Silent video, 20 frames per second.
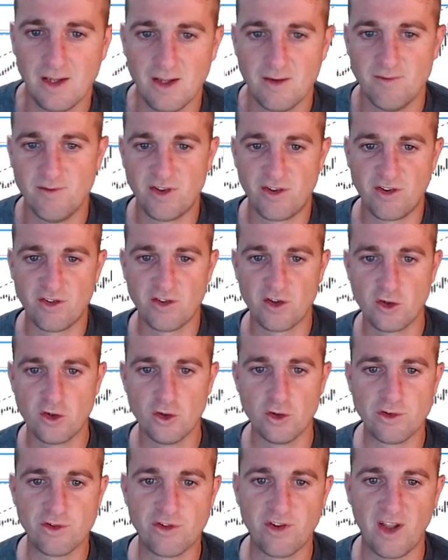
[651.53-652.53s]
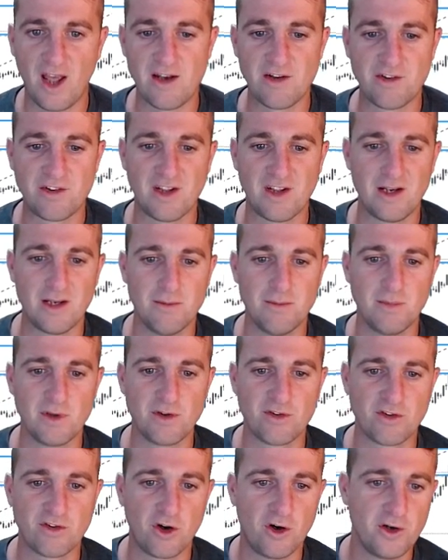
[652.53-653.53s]
is a good 10 cent in
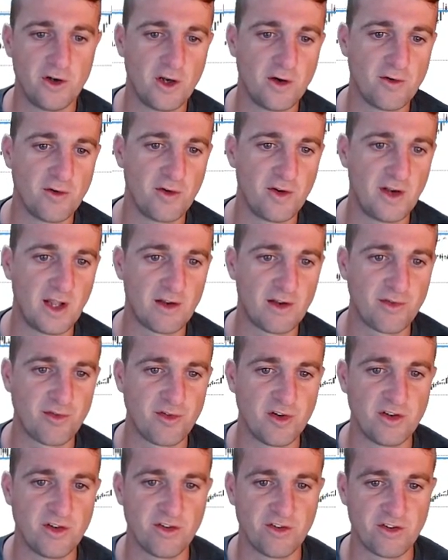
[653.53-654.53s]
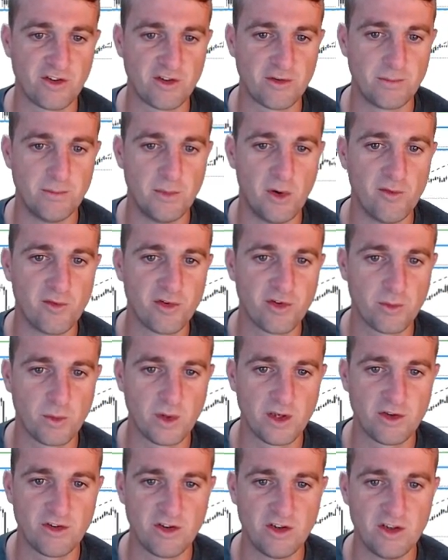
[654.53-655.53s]
this coin over the next 3 to 6 months,
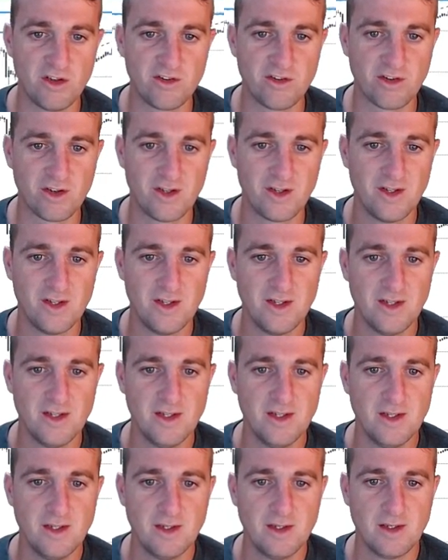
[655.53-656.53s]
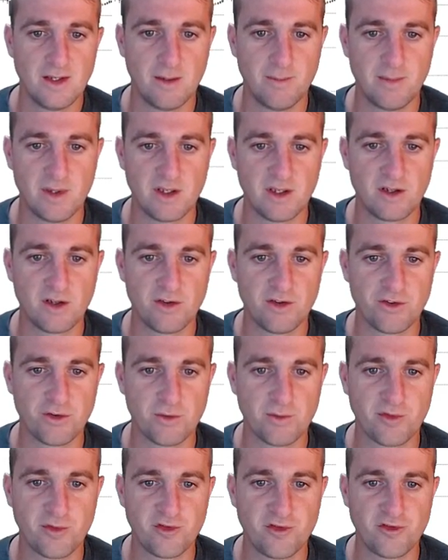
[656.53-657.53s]
which is, I mean, I've got to
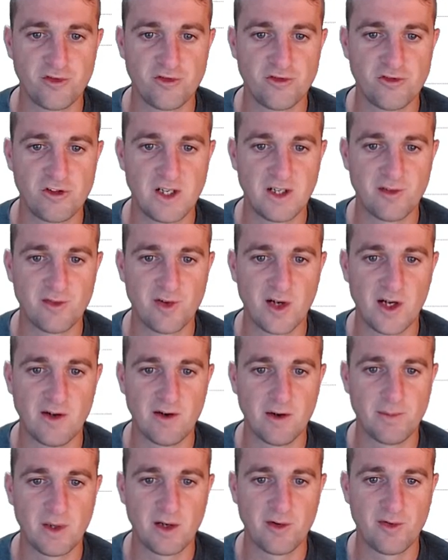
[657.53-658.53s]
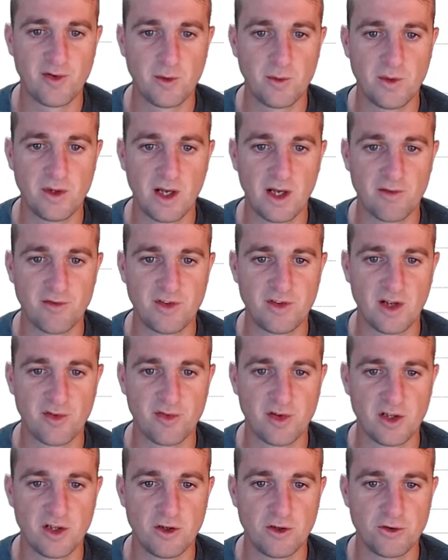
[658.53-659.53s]
zoom right far out, but I think we have
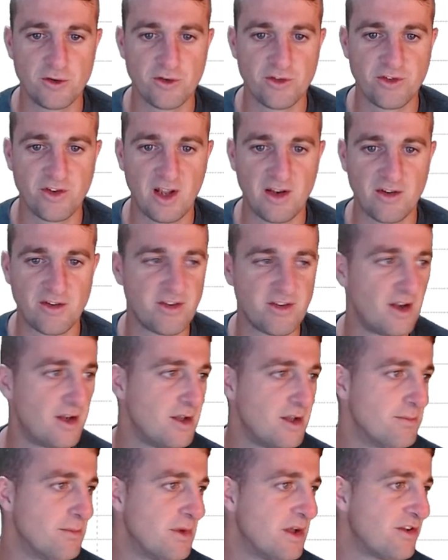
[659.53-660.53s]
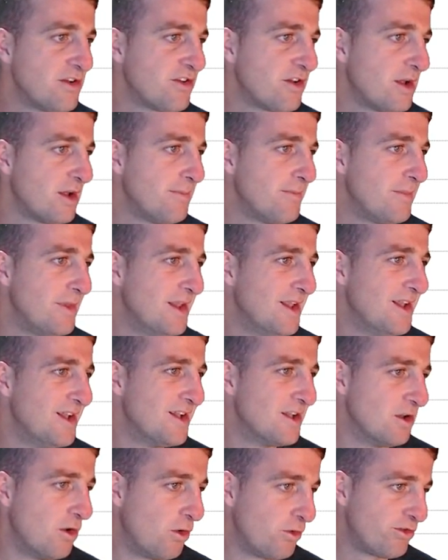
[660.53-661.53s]
definitely got a good 10 cent in this
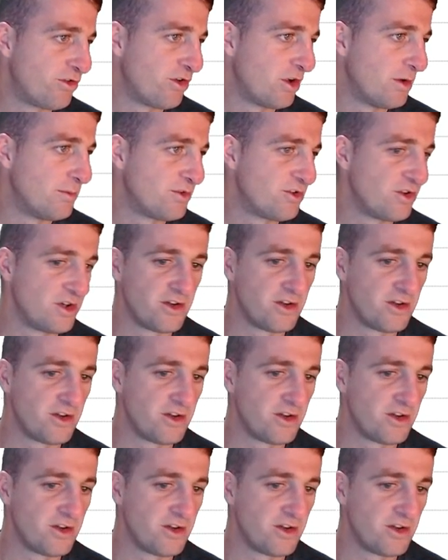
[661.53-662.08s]
long term, should I